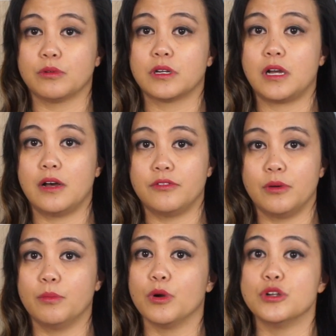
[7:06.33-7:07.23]
cover
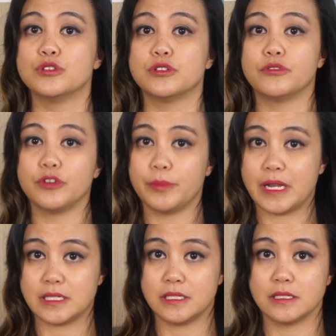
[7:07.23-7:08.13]
most of your
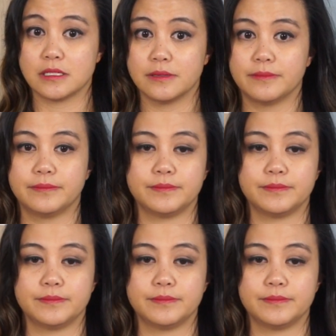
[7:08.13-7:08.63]
bases.